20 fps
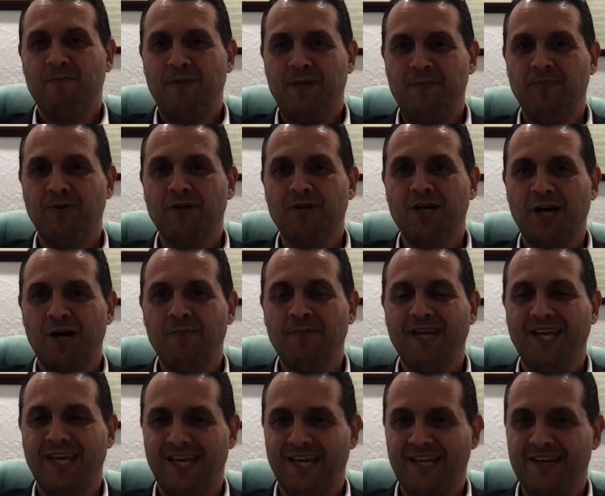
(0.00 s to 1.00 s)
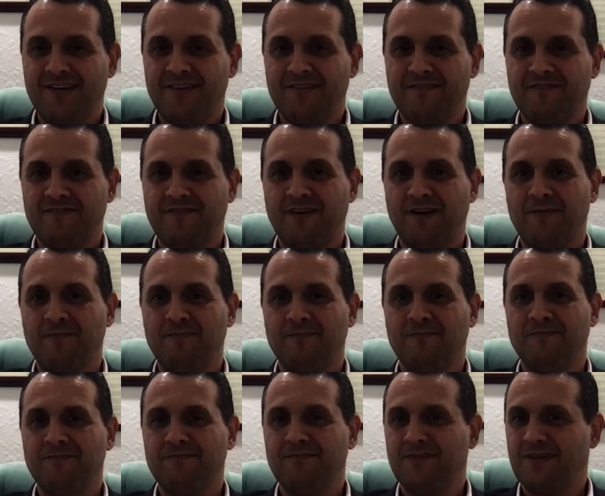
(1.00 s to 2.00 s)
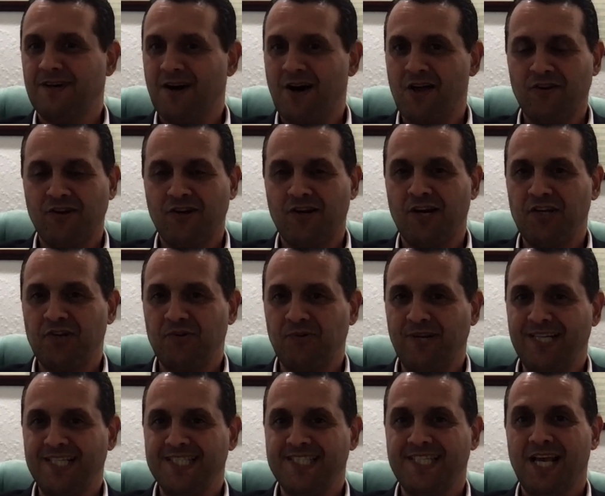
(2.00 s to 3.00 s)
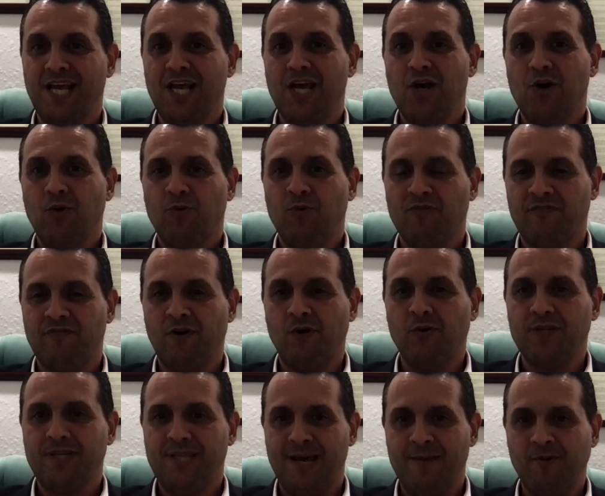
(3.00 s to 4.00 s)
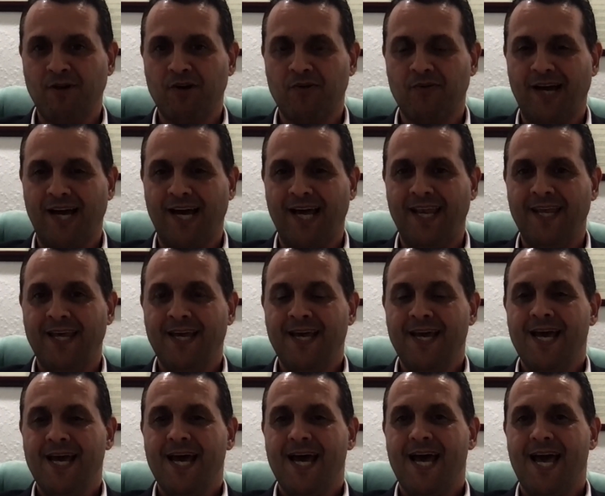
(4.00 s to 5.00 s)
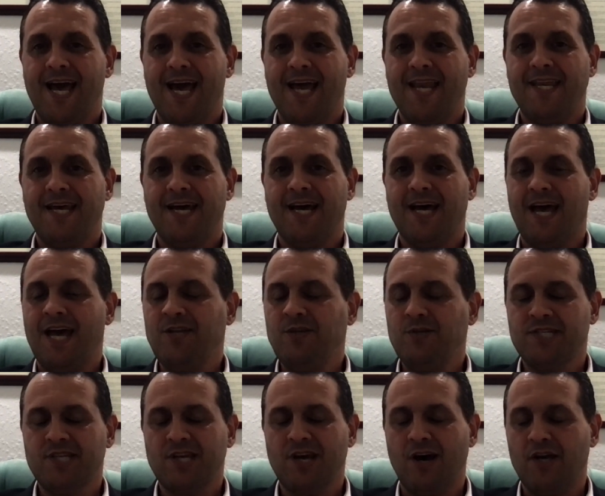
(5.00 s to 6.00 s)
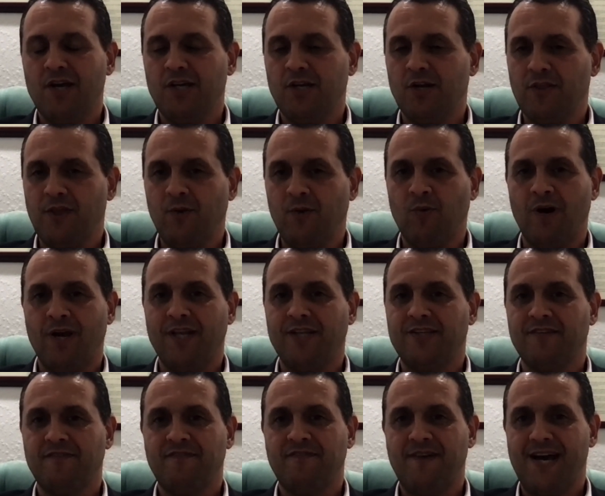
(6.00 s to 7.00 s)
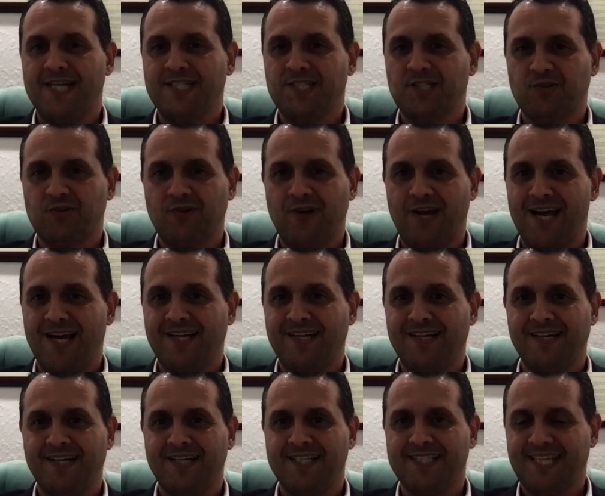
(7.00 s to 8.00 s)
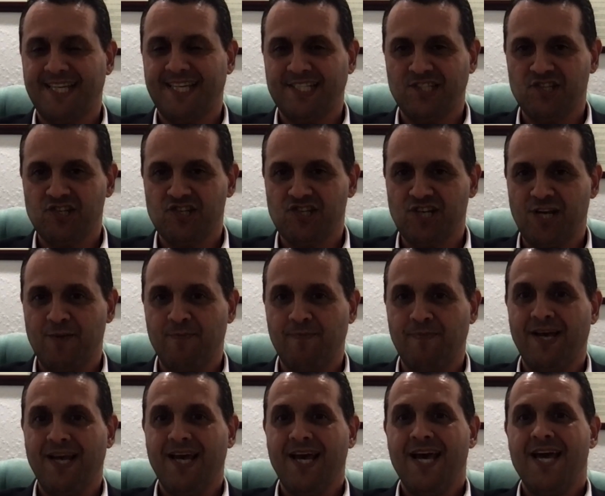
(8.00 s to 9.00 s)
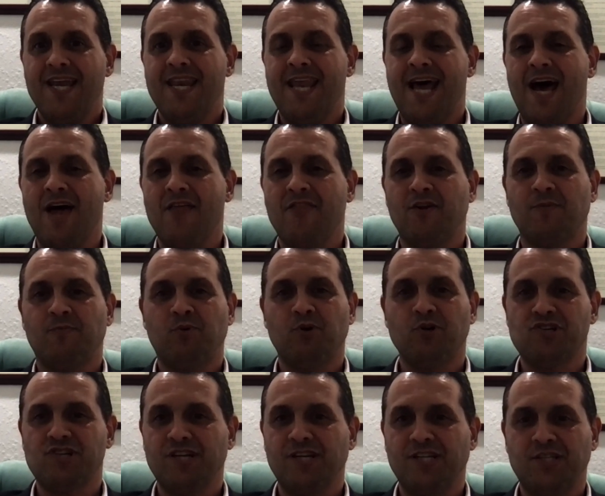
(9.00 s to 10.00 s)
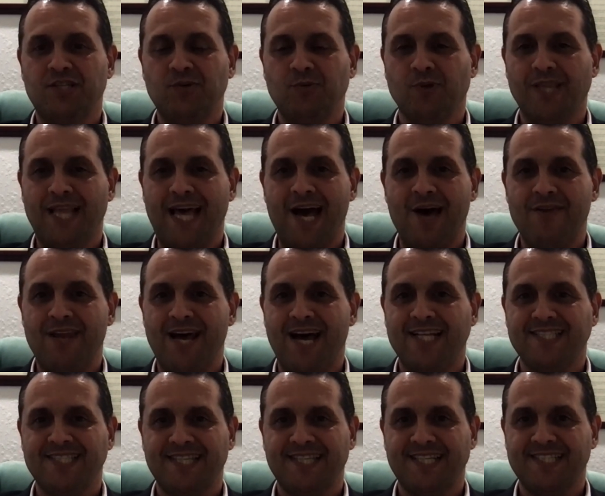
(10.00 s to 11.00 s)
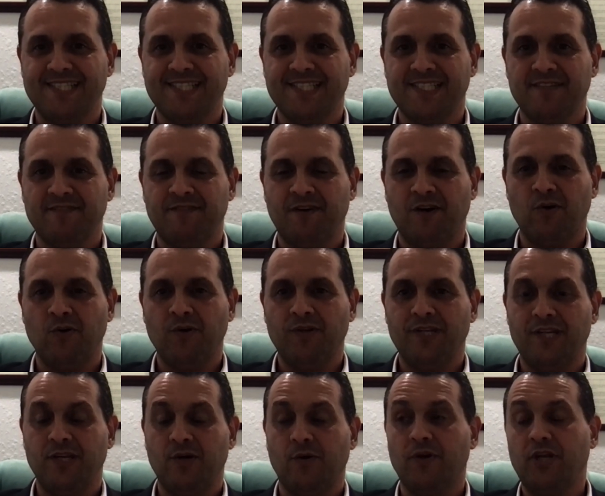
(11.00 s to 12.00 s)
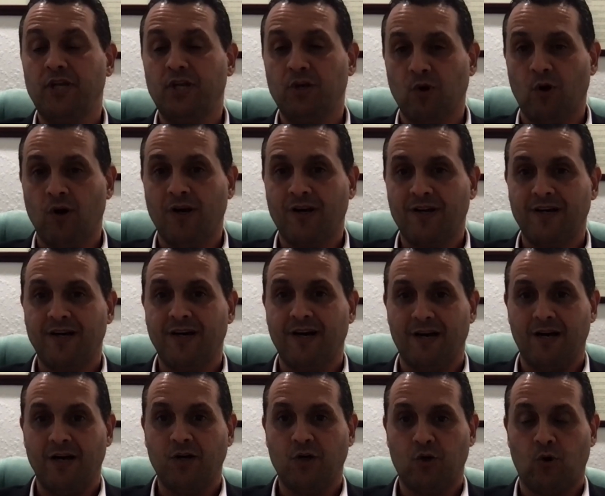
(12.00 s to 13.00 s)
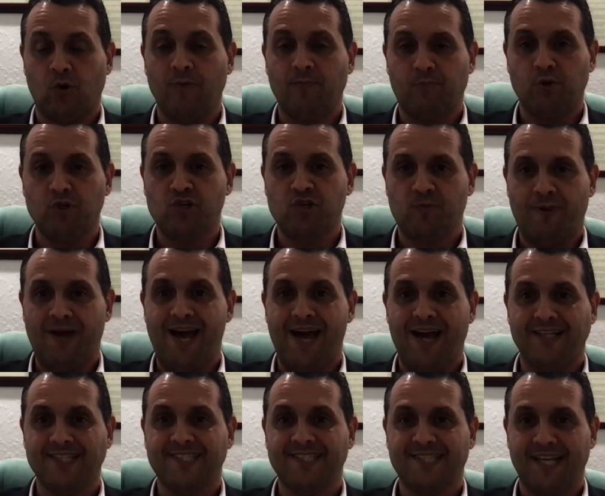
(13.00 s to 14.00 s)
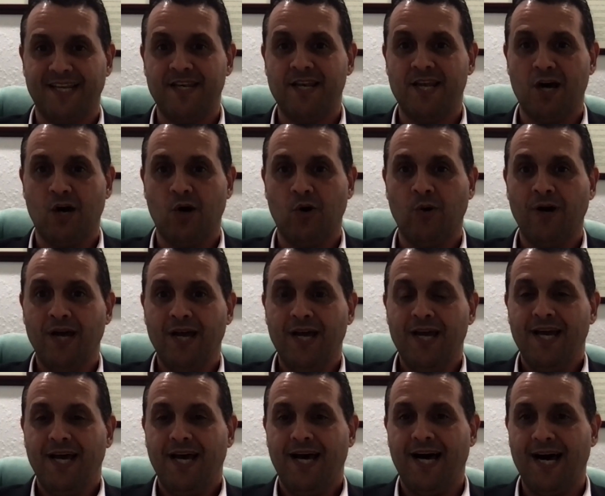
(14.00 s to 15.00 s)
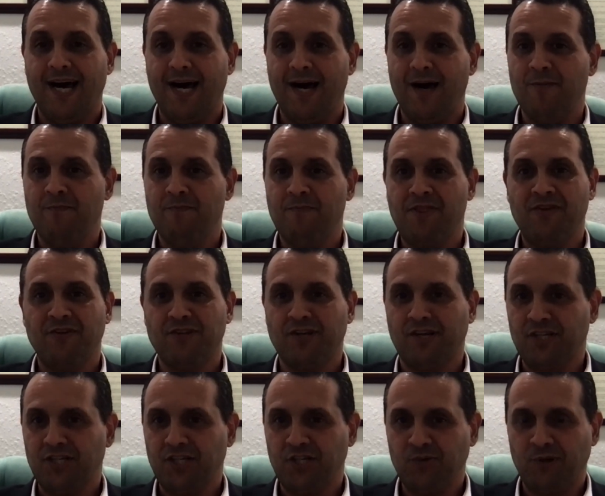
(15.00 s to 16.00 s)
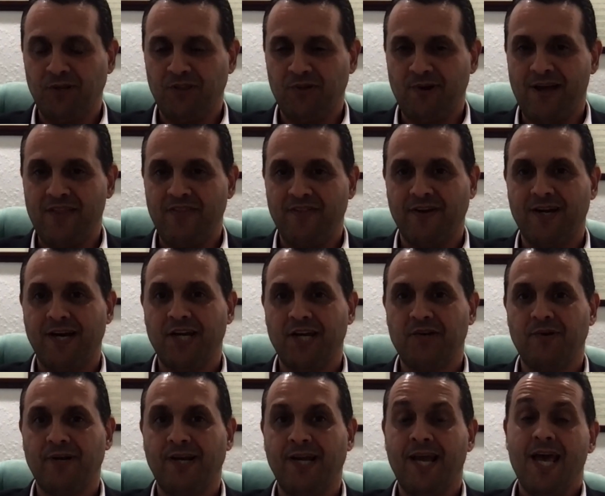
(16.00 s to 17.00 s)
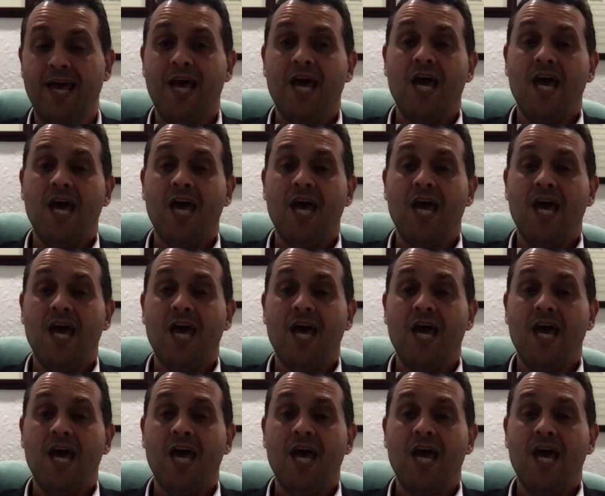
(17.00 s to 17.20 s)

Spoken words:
people coming in from other countries will vote Democrat. And you saw, you know, they wanted to fast track citizenship. Now they're pushing to allow non-citizens to vote. You know, in New York, a court pushed back and said no. But they're looking to do it throughout the country.